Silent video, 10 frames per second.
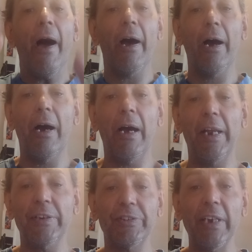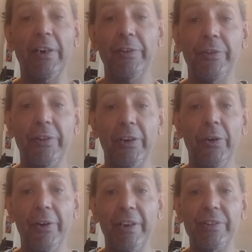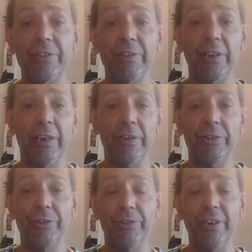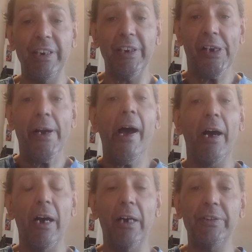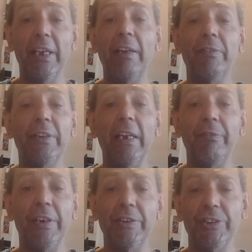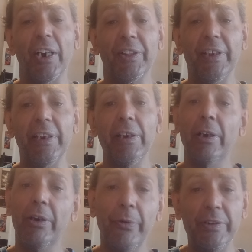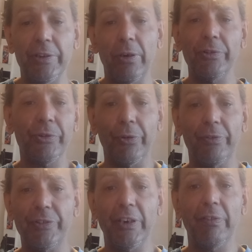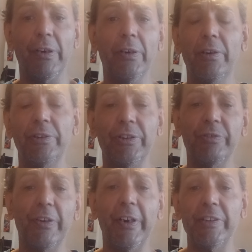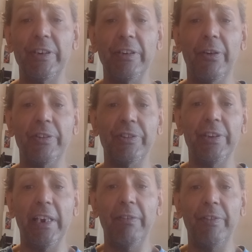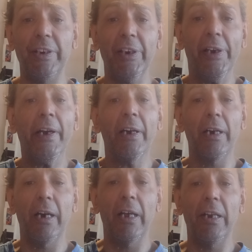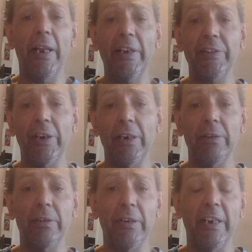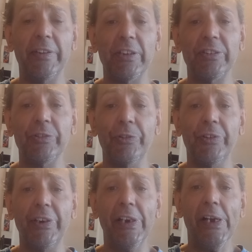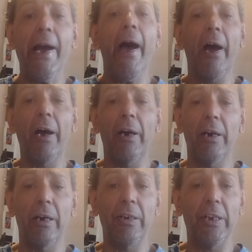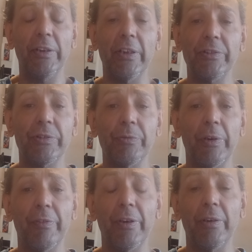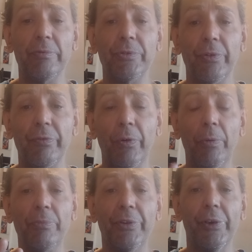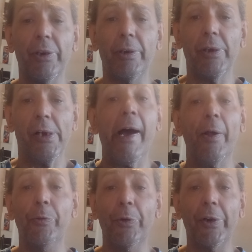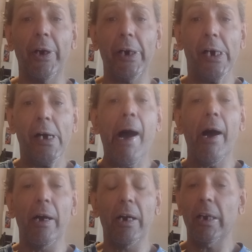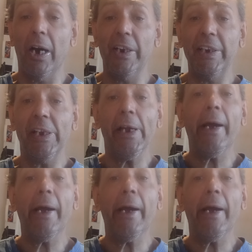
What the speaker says: And it's sacred to the goddess Sri Devi Shakti, who is the consort of Shiva. She's variously known as Devi, Lalita Sundari, that's one of her sort of forms, Durga, Kali,